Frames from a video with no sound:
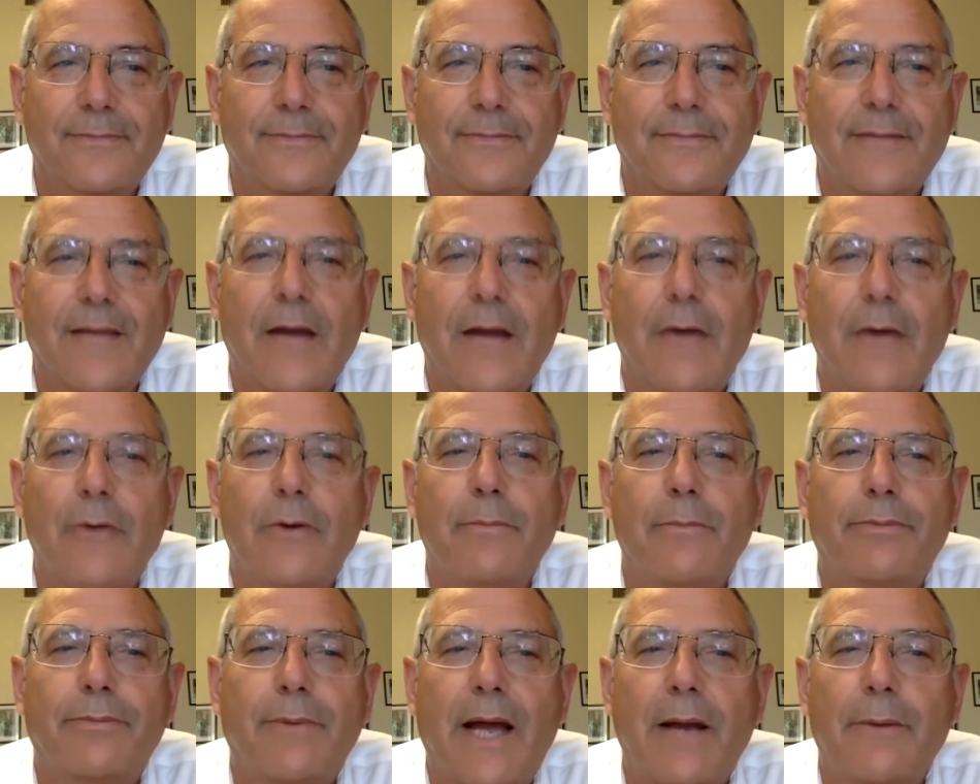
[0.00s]
I
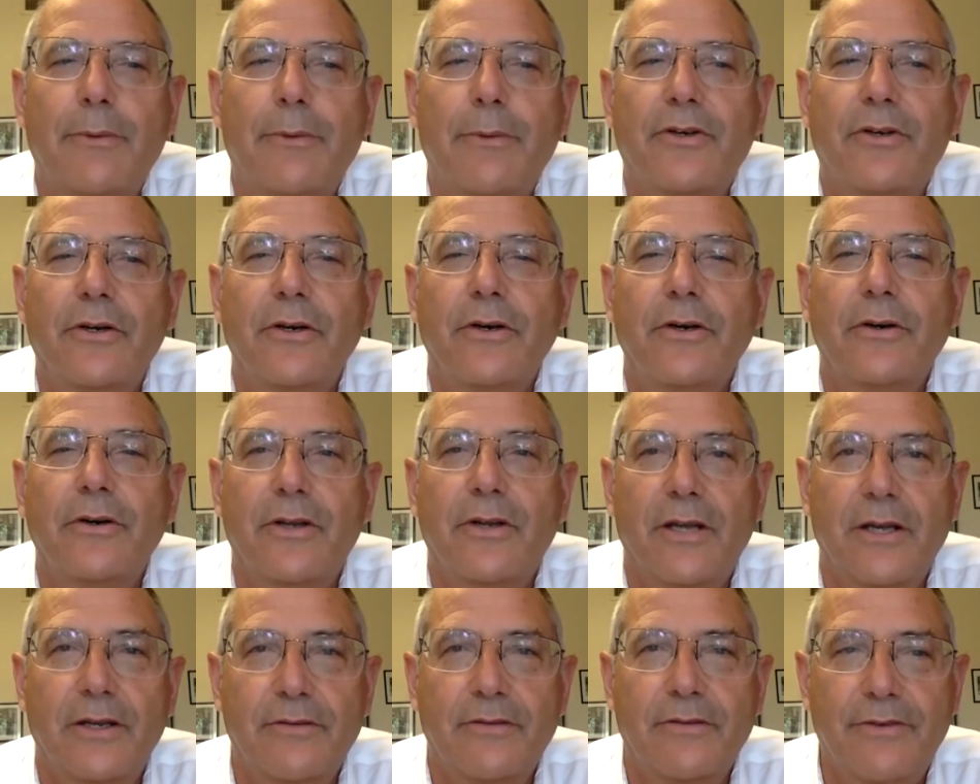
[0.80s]
returned
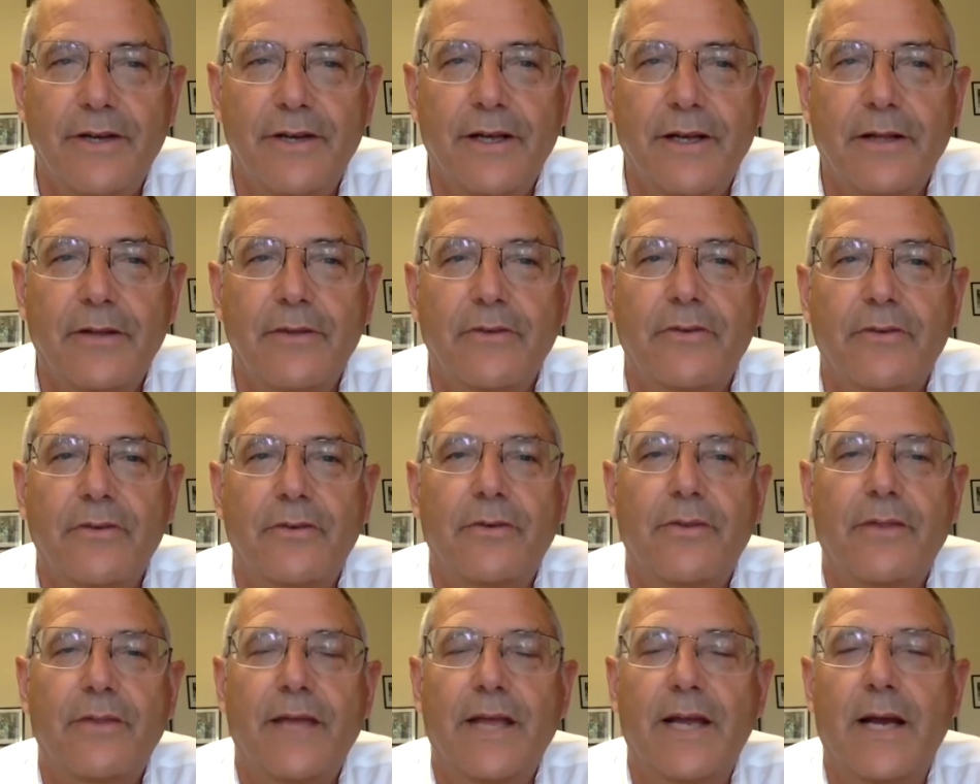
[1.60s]

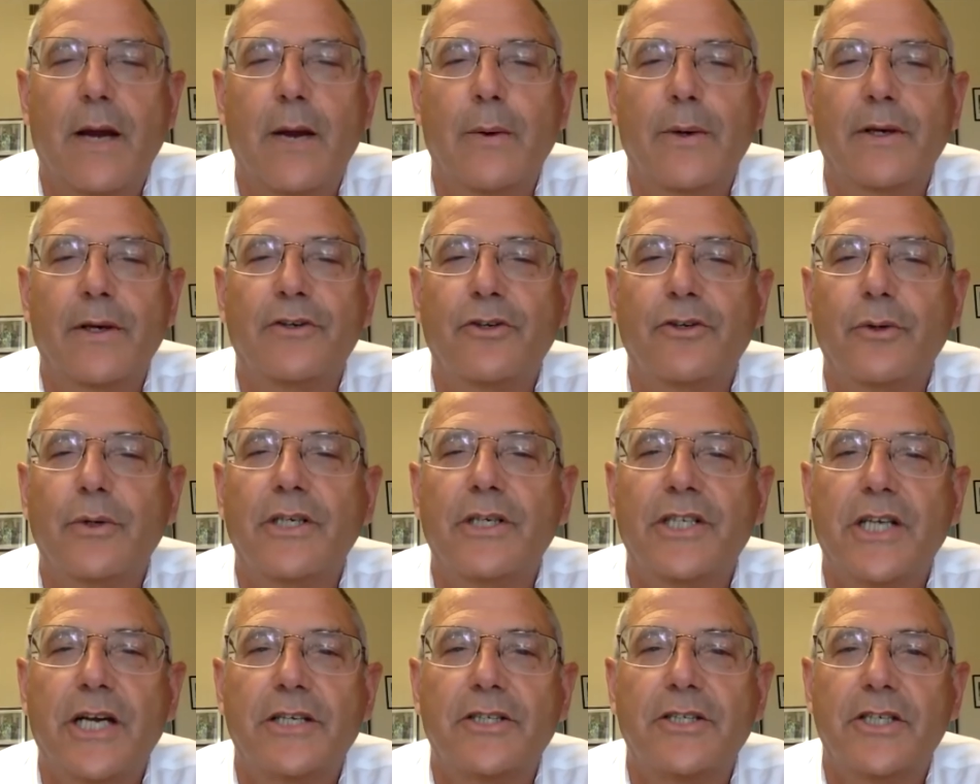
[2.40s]
convinced that our
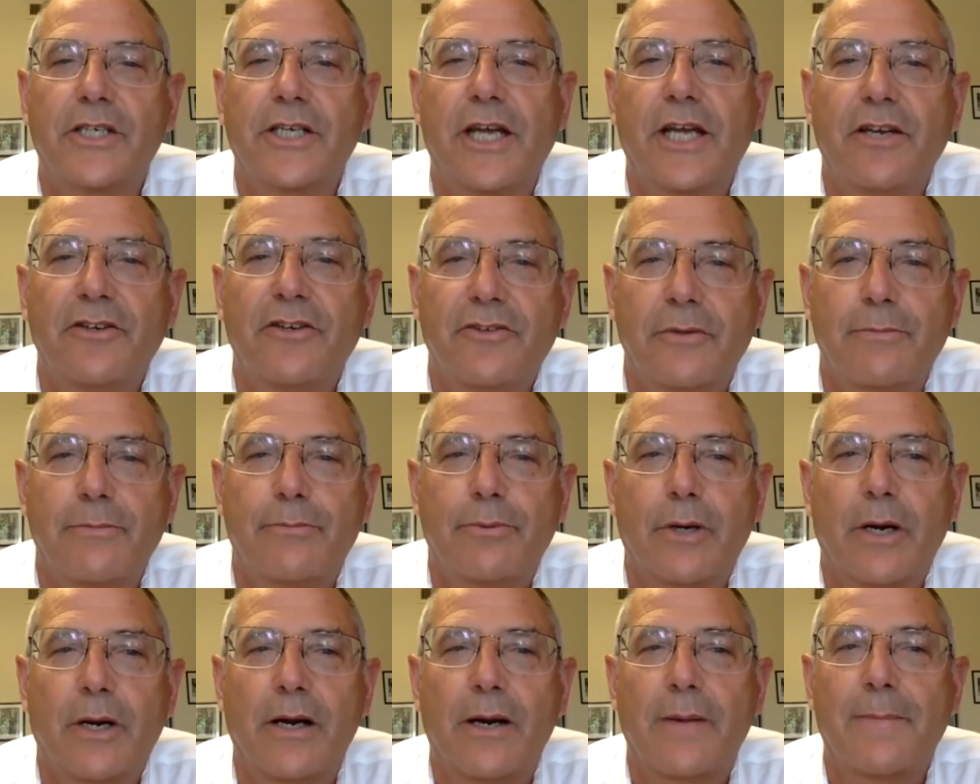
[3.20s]
Jewish education
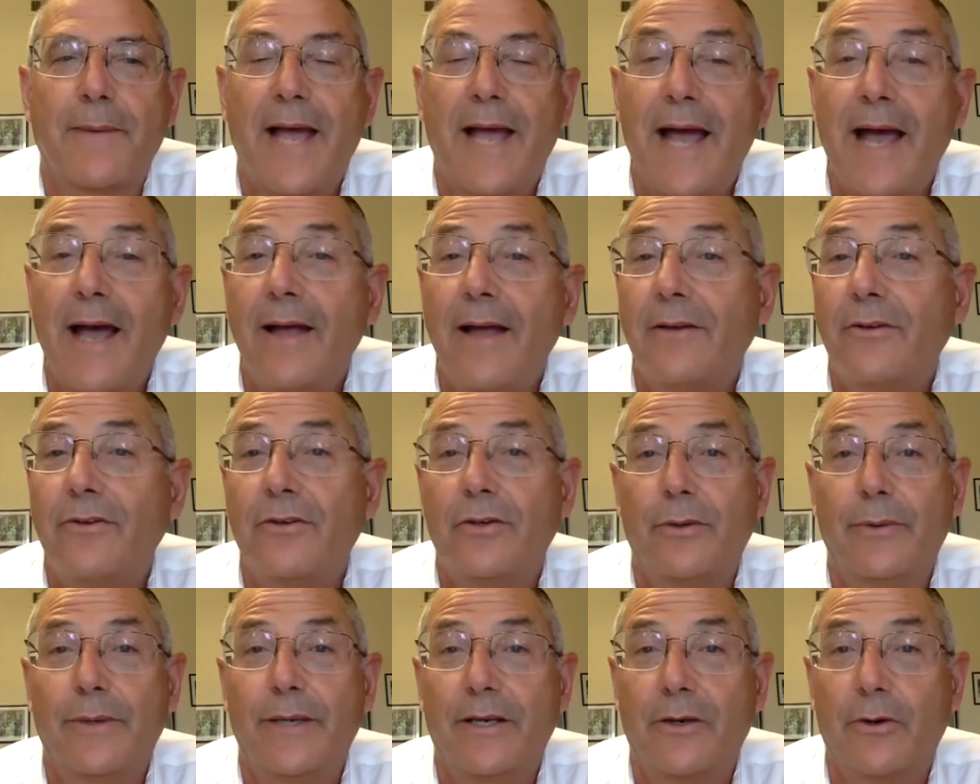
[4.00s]
program had
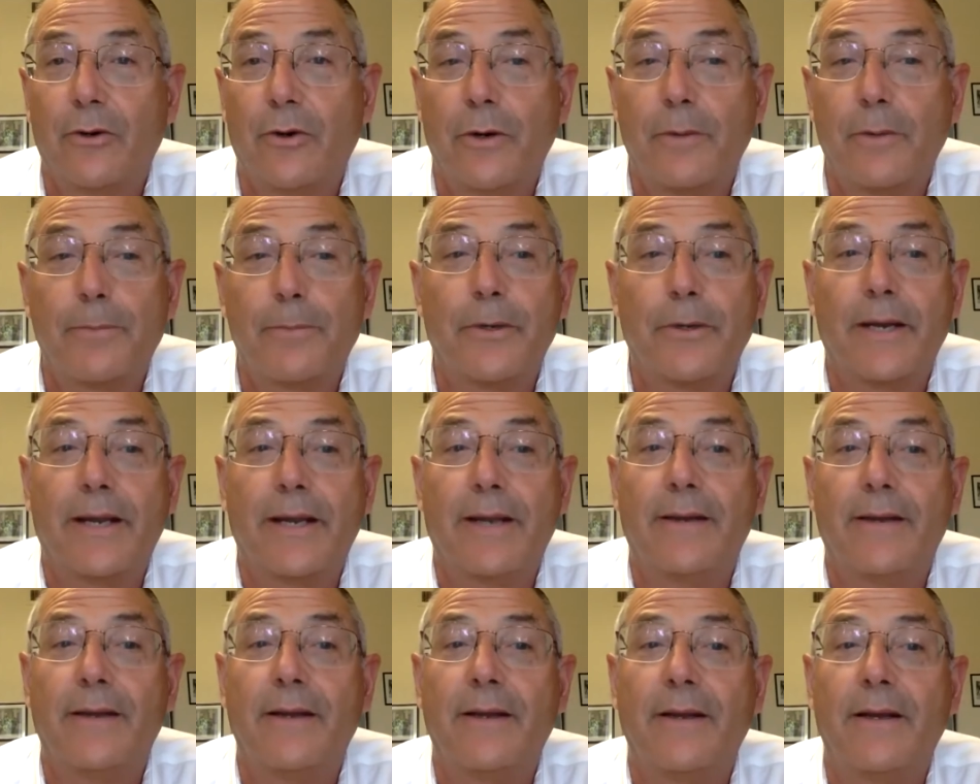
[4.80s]
to
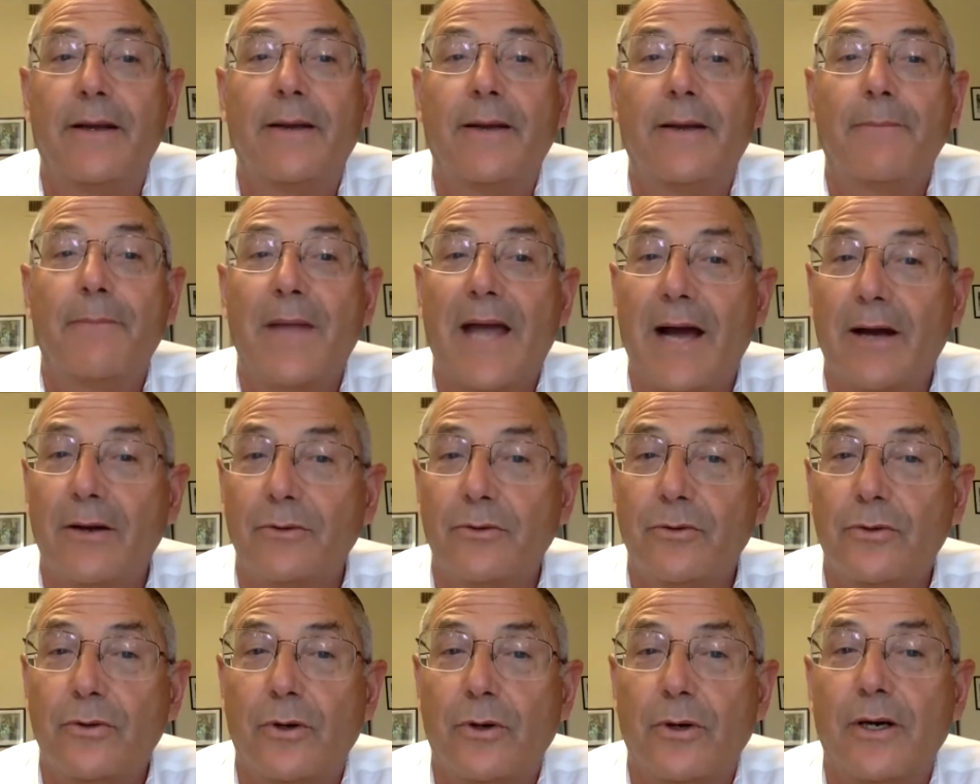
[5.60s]
incorporate
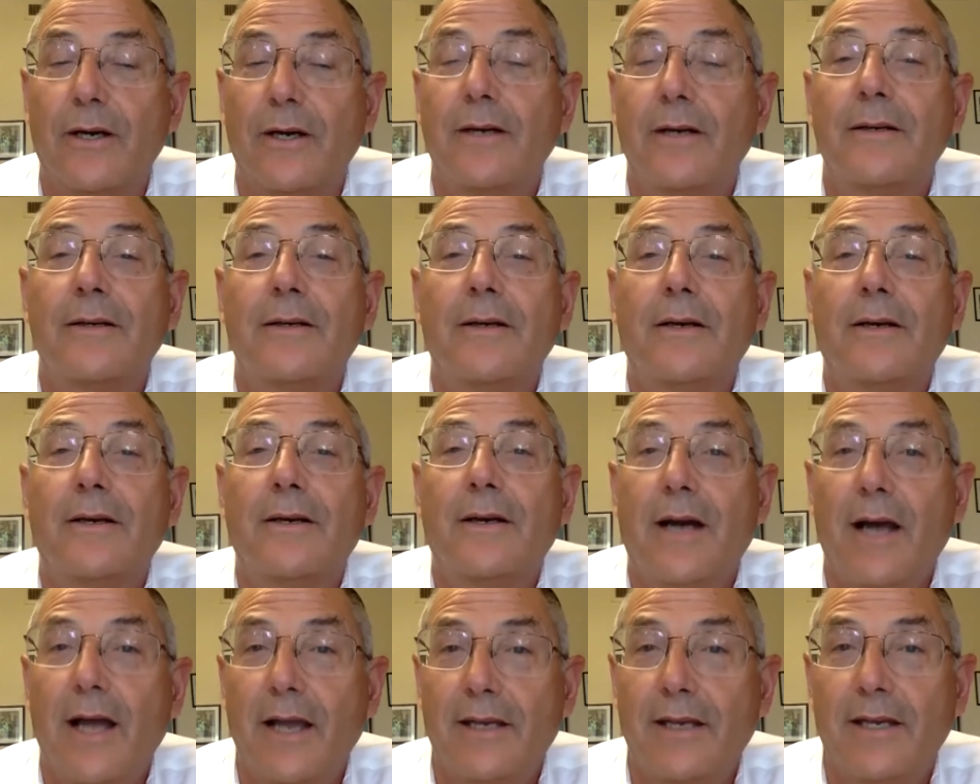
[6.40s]
outdoor
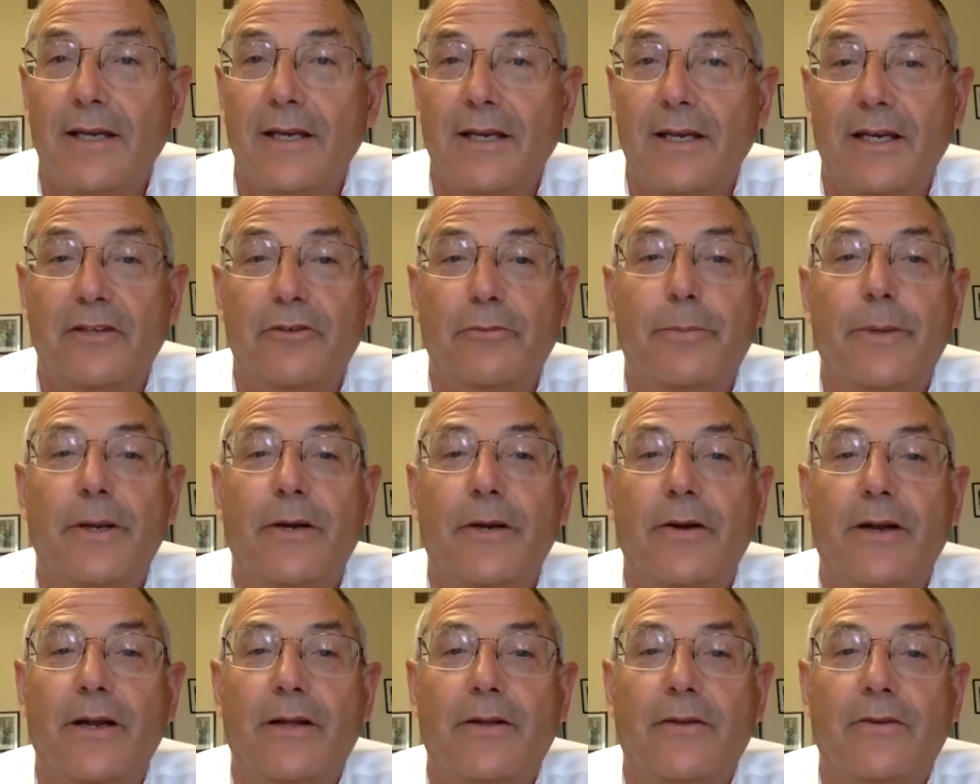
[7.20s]
hiking
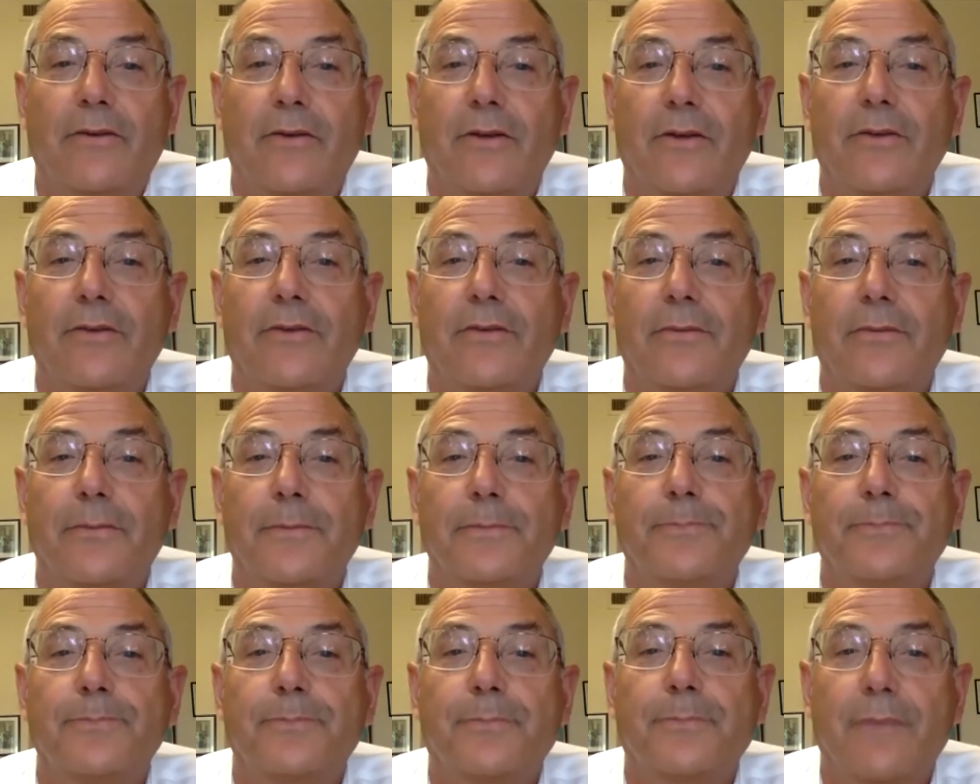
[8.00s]
experiences
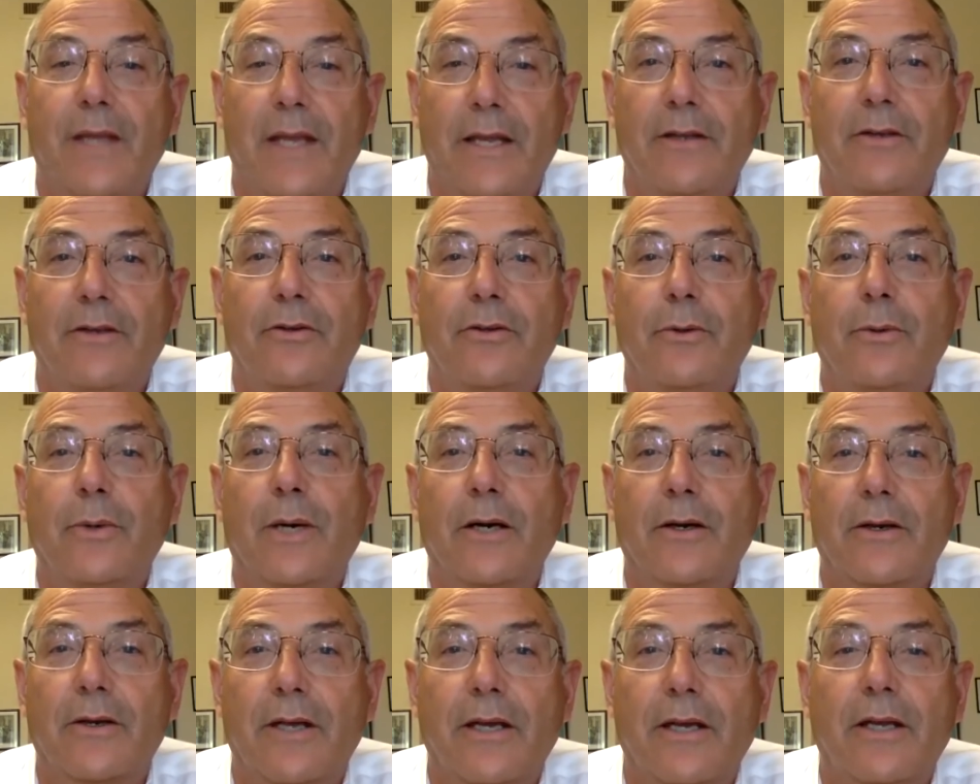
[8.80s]
into
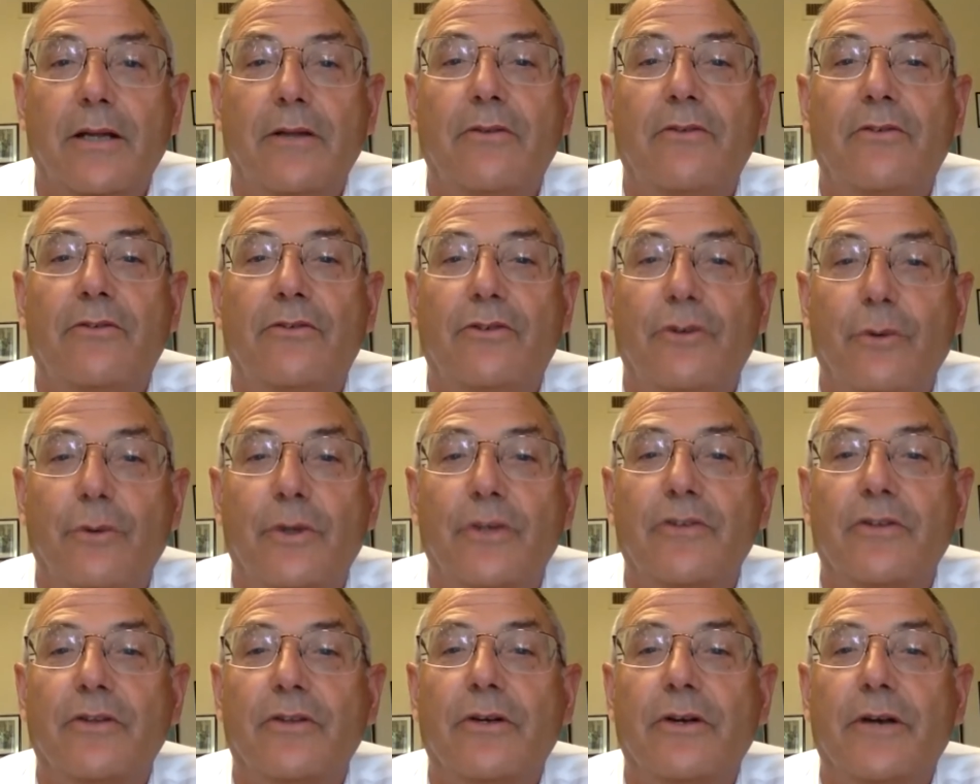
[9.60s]
our kids'
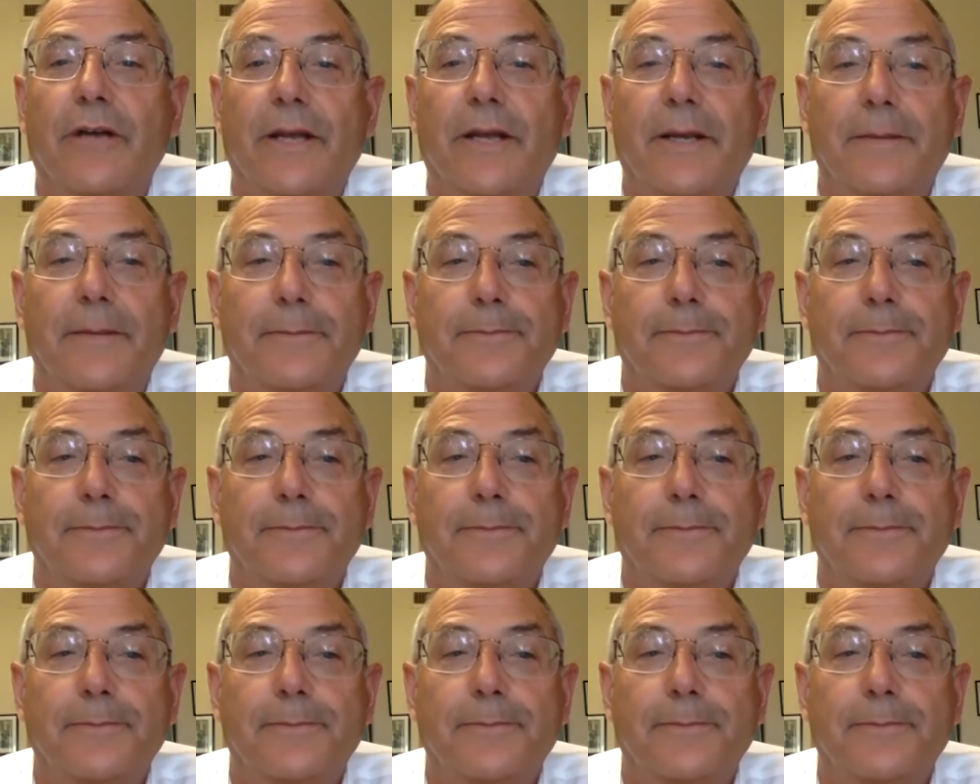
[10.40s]
Jewish learning.